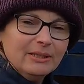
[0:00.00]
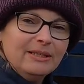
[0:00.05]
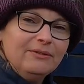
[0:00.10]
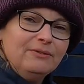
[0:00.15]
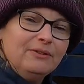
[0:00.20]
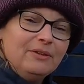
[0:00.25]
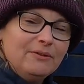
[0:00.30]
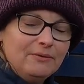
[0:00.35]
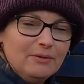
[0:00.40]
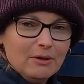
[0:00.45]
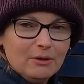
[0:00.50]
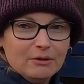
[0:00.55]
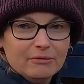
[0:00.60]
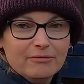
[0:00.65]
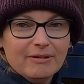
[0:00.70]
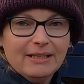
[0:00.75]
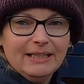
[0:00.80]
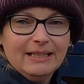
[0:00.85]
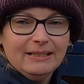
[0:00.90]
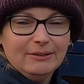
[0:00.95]
If you've not
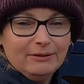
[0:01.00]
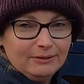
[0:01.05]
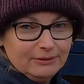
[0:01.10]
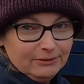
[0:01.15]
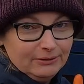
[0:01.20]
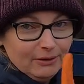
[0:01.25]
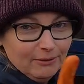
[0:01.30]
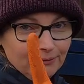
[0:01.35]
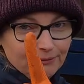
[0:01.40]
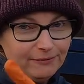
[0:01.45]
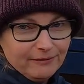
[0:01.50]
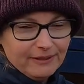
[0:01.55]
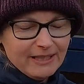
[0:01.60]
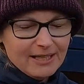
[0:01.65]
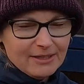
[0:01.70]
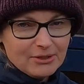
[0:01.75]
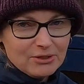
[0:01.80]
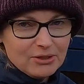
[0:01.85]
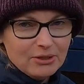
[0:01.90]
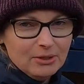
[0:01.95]
already, don't
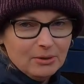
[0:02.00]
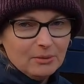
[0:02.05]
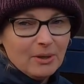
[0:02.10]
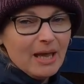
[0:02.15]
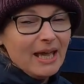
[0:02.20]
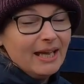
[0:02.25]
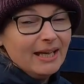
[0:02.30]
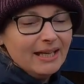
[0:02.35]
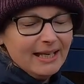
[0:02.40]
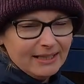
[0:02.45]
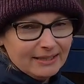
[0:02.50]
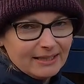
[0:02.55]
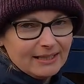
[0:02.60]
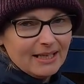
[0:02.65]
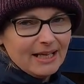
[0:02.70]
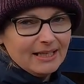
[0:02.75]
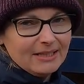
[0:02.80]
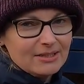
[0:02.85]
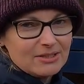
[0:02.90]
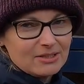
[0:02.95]
forget to hit the
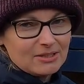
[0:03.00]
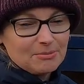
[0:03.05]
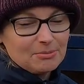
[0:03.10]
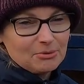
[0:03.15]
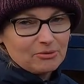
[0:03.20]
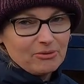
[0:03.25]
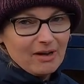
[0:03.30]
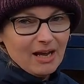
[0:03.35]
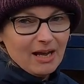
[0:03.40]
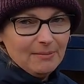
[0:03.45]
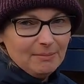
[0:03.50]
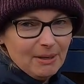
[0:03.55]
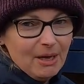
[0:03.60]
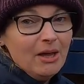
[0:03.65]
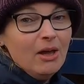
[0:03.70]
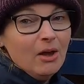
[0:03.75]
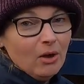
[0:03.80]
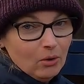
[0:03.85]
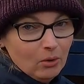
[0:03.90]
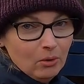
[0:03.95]
like and subscribe,
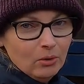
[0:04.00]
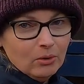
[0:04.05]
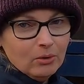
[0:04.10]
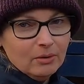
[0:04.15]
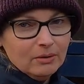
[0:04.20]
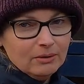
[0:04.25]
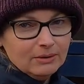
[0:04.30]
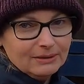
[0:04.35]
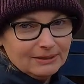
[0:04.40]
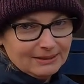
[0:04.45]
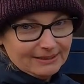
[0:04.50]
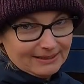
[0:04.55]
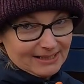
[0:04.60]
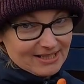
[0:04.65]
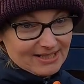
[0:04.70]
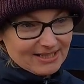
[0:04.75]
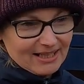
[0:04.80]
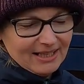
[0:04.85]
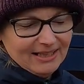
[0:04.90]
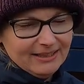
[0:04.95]
or
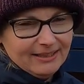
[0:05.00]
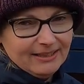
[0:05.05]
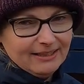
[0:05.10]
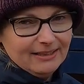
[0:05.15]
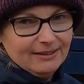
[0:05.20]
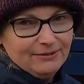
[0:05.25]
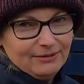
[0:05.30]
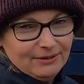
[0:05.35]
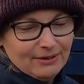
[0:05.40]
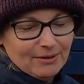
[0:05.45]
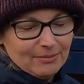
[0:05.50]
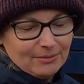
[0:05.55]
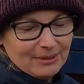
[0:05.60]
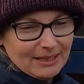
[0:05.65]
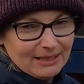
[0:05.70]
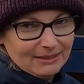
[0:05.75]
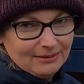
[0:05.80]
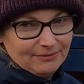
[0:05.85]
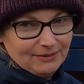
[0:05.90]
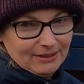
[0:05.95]
dislike if you don't
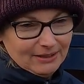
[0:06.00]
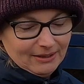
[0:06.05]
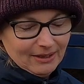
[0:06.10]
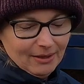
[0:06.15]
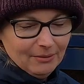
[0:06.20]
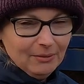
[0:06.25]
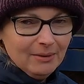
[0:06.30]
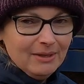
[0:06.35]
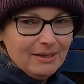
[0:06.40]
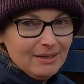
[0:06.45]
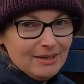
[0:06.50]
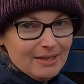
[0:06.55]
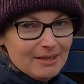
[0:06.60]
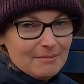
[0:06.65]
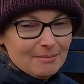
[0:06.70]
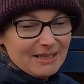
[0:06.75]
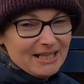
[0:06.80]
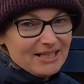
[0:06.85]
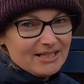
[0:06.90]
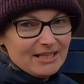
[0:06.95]
like the video.
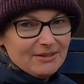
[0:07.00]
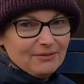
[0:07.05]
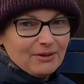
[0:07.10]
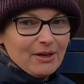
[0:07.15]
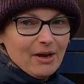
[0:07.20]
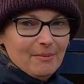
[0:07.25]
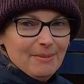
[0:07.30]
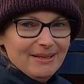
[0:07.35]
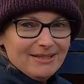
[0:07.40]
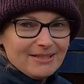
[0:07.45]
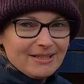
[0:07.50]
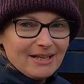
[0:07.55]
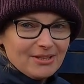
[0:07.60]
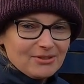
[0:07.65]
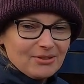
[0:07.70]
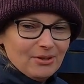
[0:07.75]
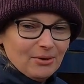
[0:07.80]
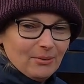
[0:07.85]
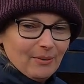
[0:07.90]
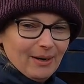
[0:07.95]
Please leave a comment to let
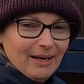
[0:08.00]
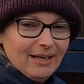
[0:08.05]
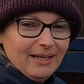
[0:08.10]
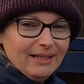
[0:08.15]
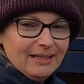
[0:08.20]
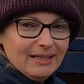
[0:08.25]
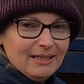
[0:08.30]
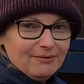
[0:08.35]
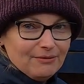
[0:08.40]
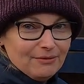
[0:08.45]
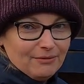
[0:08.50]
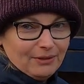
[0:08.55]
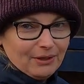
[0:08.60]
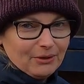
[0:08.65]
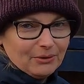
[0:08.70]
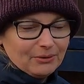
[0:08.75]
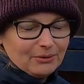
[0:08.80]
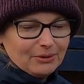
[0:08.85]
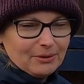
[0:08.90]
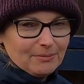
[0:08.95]
us know why, either for the
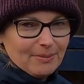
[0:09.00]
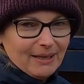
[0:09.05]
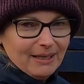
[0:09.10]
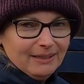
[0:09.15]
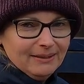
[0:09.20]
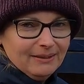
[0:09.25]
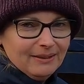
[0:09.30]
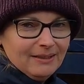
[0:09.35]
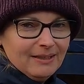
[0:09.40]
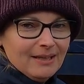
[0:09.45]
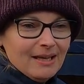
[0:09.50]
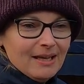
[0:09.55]
good or the bad.